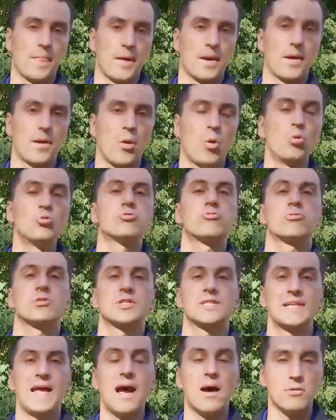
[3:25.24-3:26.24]
uh,
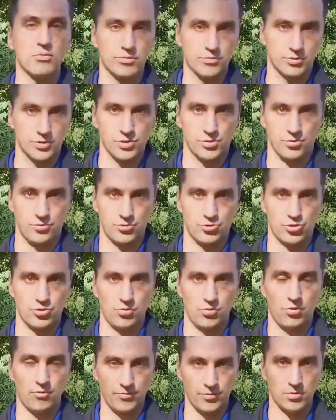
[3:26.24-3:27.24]
ultrasound research
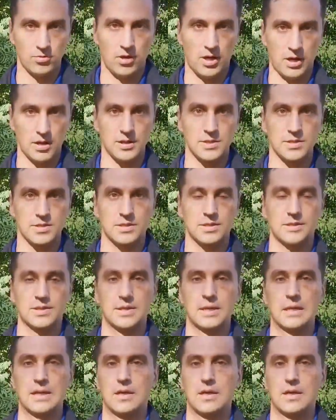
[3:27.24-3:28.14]
of your eyes.